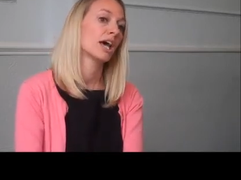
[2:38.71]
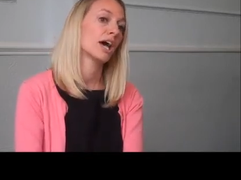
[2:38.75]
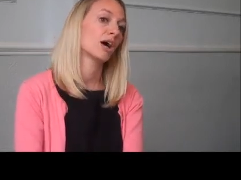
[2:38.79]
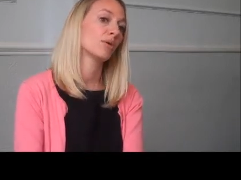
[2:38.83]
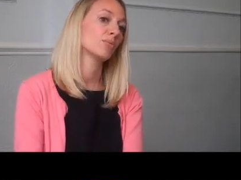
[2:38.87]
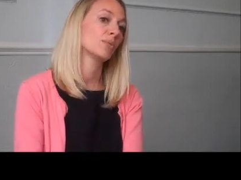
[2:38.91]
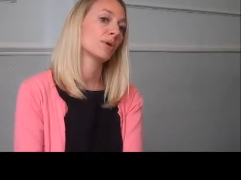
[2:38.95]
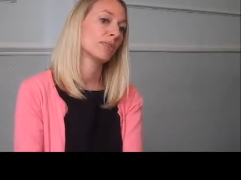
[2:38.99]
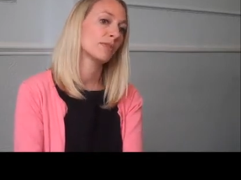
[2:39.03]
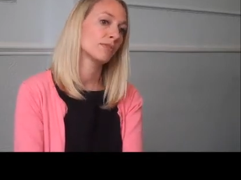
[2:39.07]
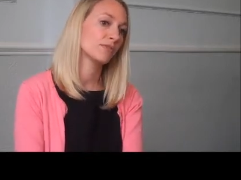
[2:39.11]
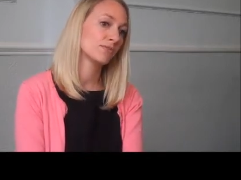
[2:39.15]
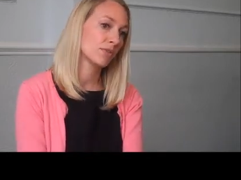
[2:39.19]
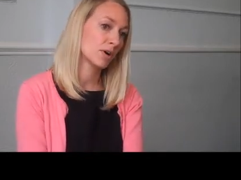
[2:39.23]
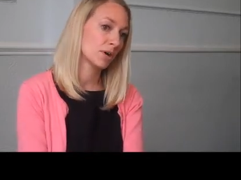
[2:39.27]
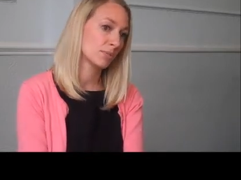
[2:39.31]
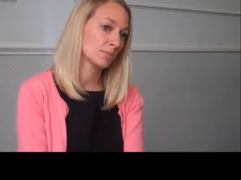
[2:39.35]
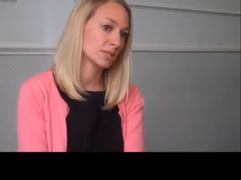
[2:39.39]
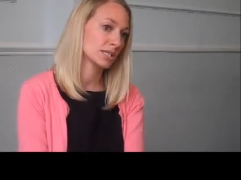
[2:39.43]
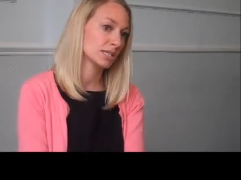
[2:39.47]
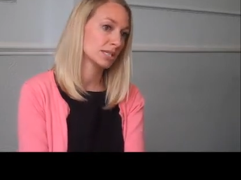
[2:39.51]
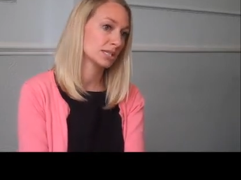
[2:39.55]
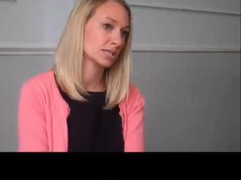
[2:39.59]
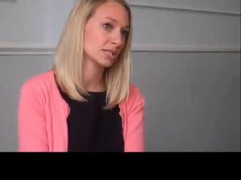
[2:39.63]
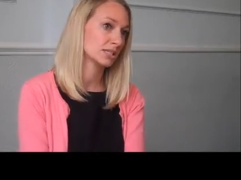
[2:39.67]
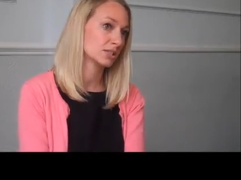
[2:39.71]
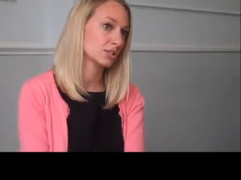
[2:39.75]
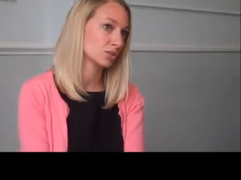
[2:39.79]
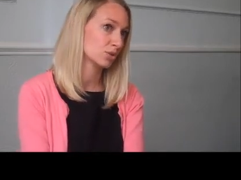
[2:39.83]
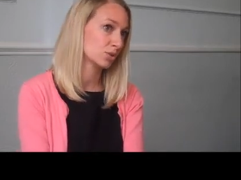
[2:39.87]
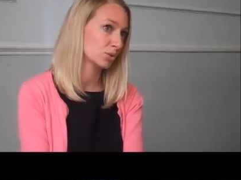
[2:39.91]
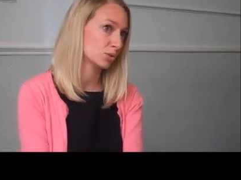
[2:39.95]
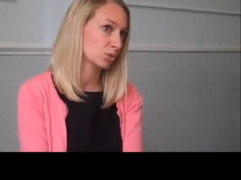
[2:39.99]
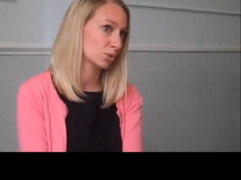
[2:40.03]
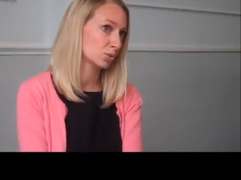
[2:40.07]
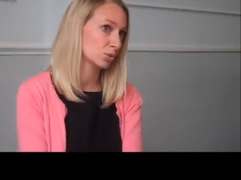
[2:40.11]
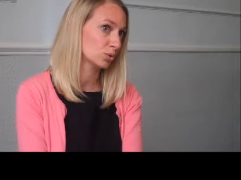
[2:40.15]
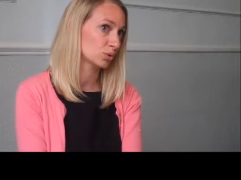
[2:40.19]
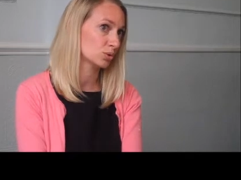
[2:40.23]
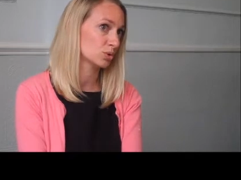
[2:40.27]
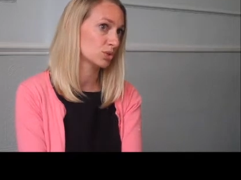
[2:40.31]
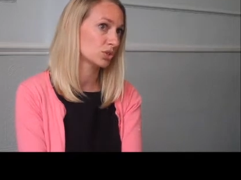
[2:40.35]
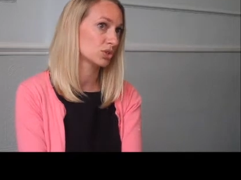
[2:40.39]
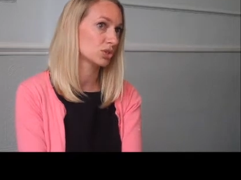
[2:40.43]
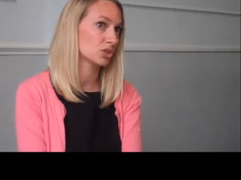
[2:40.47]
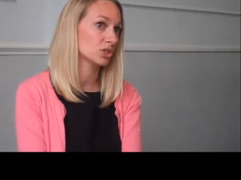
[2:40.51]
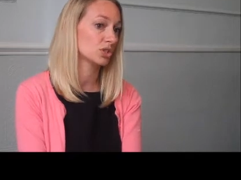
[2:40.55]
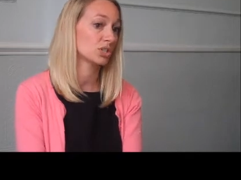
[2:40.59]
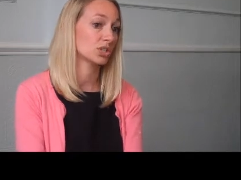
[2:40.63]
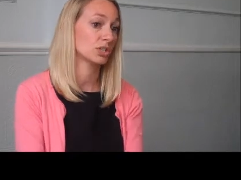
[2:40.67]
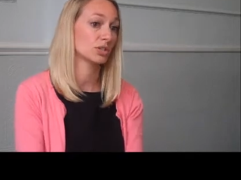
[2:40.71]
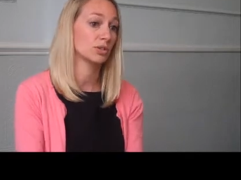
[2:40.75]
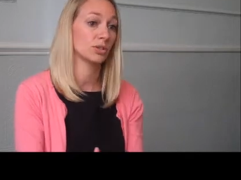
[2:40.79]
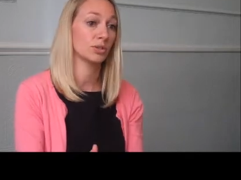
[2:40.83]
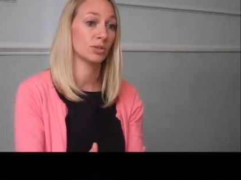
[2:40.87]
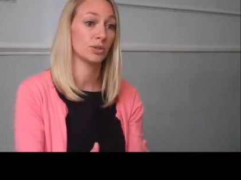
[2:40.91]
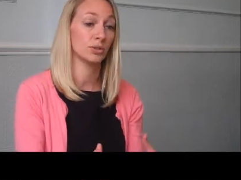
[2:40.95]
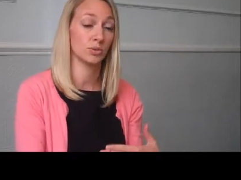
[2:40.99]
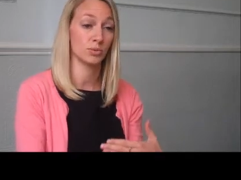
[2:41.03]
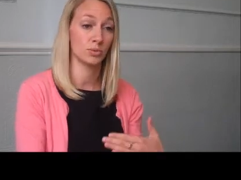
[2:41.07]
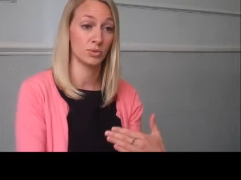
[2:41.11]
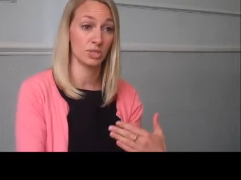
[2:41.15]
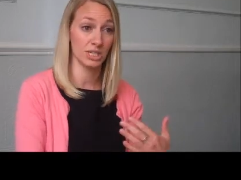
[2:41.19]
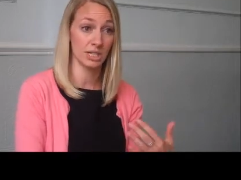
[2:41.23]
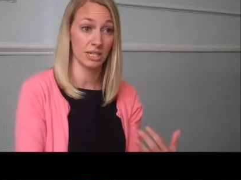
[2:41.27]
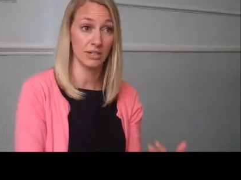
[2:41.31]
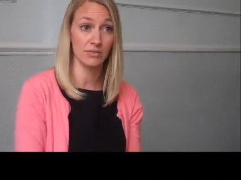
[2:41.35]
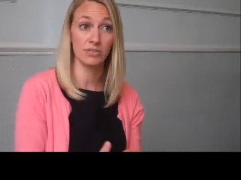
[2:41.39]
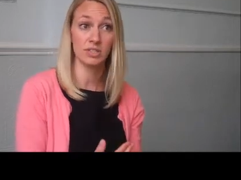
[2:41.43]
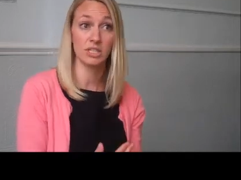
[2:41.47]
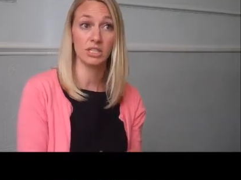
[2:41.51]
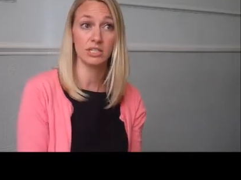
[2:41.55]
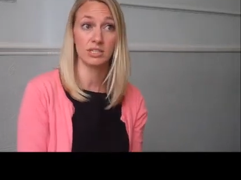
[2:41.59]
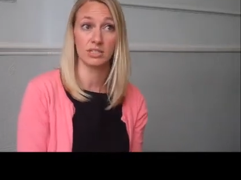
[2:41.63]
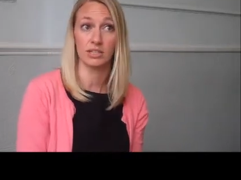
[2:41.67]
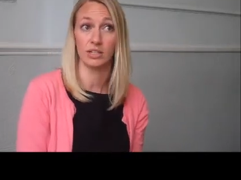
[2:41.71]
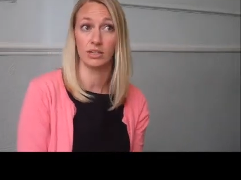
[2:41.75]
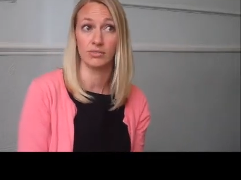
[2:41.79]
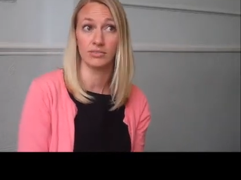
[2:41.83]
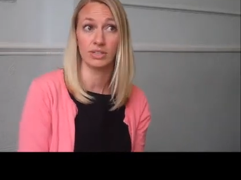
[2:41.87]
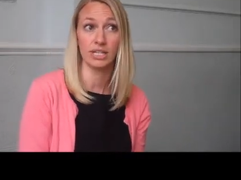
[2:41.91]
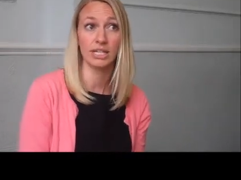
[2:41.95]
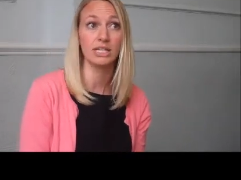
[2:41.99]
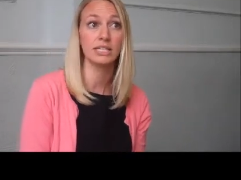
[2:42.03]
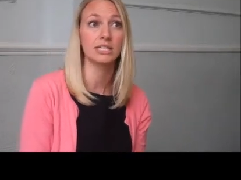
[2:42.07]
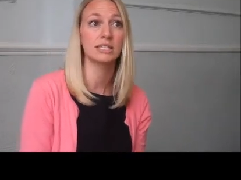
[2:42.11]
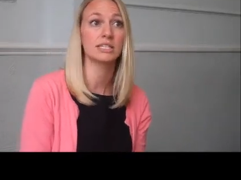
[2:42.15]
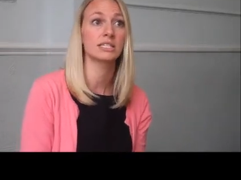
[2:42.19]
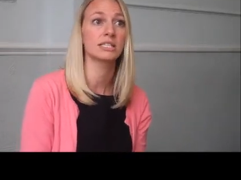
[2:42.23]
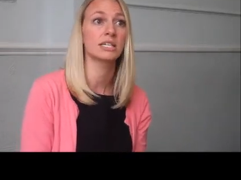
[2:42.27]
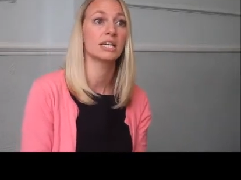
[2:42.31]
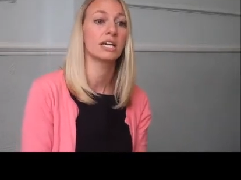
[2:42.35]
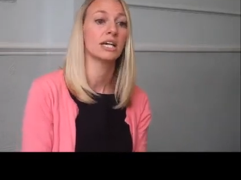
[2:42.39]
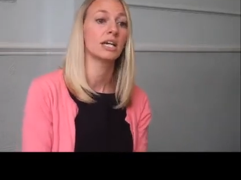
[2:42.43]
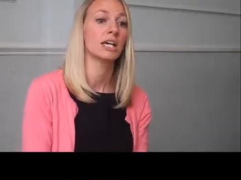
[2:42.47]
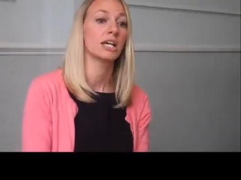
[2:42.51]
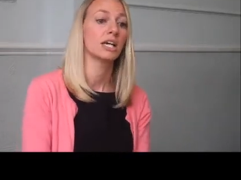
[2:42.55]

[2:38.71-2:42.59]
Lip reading: and when the pharmacist called to deliver the service,